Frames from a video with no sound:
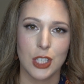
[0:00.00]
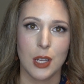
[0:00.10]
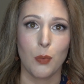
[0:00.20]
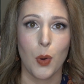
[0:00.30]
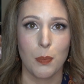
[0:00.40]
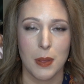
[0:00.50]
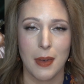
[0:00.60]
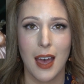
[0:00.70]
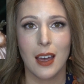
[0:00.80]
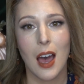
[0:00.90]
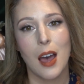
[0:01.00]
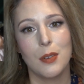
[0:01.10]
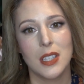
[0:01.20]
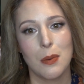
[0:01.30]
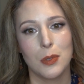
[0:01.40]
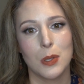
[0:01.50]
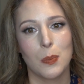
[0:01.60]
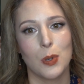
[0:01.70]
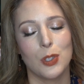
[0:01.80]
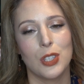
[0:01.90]
It won't be back. I was able to
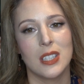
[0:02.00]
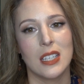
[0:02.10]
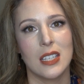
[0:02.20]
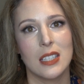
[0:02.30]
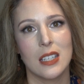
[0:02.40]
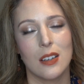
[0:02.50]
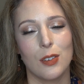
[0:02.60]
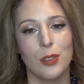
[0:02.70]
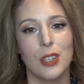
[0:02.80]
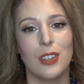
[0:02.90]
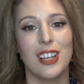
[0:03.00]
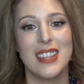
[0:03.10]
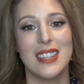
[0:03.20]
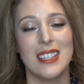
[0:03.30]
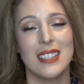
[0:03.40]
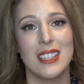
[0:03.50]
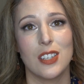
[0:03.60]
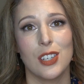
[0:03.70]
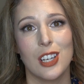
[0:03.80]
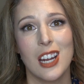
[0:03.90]
purchase it earlier in this
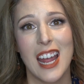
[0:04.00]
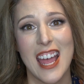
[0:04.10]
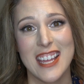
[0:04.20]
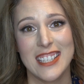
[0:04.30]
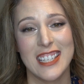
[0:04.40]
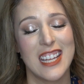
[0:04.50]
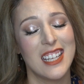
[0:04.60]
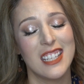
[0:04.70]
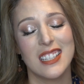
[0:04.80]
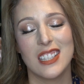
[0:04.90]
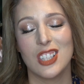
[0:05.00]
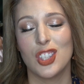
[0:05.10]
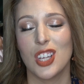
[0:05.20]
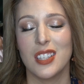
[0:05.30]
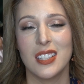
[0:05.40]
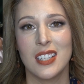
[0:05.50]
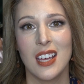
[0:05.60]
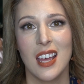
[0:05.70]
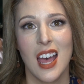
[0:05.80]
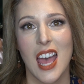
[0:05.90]
year, and it is just
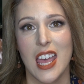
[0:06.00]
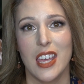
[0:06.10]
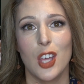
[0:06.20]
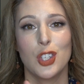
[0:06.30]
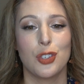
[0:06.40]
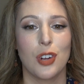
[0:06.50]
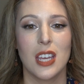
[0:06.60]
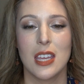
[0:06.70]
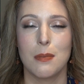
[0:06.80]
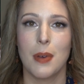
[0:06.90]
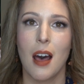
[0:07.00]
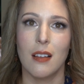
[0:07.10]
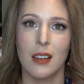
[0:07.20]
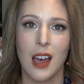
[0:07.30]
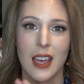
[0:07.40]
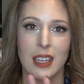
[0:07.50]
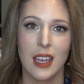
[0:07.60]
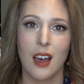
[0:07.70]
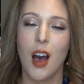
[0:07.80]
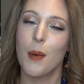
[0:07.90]
a striking palette. I
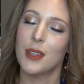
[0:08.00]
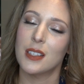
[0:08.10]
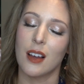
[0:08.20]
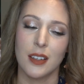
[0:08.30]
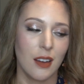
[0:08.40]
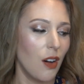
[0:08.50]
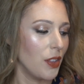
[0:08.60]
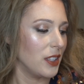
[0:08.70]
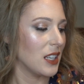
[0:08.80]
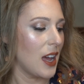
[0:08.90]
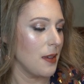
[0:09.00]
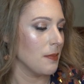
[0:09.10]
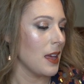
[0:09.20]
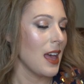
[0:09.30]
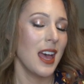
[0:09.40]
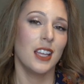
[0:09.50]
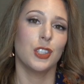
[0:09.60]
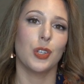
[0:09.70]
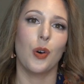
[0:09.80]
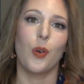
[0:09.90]
get comments on it all the time,
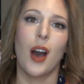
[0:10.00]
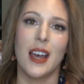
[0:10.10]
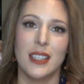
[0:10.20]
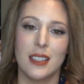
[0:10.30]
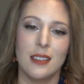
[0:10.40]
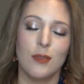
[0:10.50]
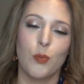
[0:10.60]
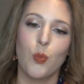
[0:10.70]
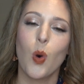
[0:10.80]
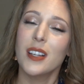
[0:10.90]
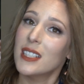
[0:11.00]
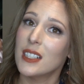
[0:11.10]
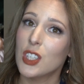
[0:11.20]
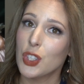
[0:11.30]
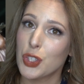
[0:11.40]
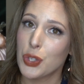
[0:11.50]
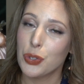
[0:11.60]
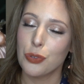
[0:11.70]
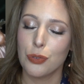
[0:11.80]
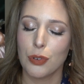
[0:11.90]
so I wanted
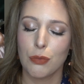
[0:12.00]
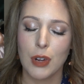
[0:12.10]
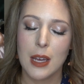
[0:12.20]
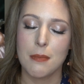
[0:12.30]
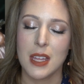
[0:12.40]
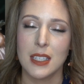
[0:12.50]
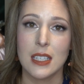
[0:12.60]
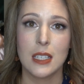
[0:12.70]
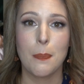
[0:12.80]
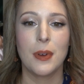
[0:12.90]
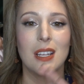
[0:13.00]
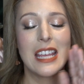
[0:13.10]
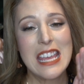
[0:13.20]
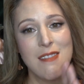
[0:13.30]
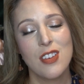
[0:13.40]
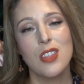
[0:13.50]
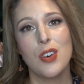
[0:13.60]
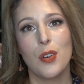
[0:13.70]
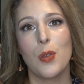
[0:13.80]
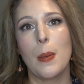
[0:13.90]
to recommend it. But even
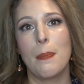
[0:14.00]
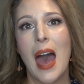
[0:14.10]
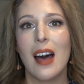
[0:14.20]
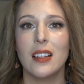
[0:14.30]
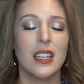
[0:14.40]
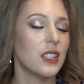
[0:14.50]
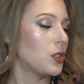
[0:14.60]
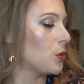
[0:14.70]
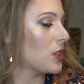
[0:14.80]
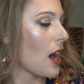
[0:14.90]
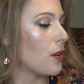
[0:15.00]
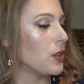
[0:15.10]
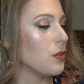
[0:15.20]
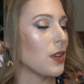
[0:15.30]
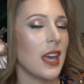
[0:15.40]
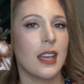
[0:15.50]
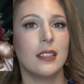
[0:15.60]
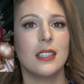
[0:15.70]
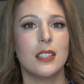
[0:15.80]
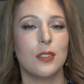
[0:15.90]
though the palette is sold out, you
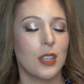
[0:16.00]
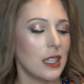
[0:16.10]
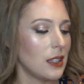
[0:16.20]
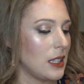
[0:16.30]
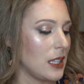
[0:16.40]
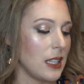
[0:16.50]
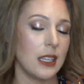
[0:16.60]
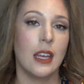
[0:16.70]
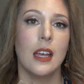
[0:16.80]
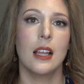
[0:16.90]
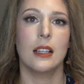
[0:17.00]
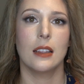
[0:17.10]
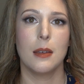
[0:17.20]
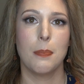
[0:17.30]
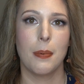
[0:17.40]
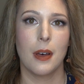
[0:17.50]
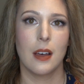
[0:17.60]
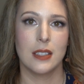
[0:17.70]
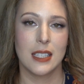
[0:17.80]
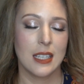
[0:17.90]
can still get the lip
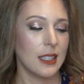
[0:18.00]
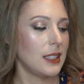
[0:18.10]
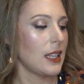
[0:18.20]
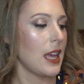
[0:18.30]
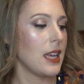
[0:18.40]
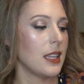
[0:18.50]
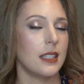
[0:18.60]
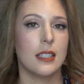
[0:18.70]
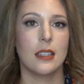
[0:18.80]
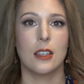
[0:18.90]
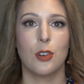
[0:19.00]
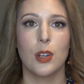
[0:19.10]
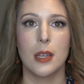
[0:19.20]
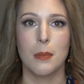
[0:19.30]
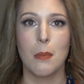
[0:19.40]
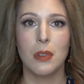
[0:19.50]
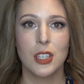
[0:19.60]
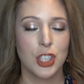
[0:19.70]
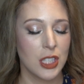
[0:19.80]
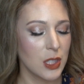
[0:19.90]
sticks and the cream
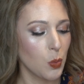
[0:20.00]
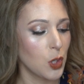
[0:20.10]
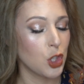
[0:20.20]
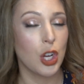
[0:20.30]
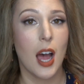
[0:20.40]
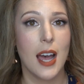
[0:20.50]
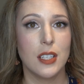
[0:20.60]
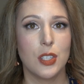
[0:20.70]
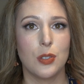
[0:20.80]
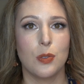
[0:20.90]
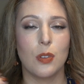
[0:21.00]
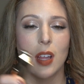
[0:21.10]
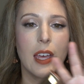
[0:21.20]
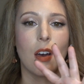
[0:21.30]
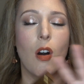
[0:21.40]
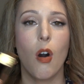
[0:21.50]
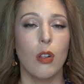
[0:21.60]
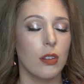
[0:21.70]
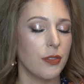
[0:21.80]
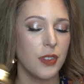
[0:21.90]
blushes, which I do like
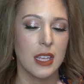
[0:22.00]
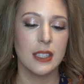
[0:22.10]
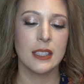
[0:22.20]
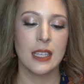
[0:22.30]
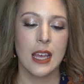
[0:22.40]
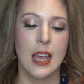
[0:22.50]
all of these.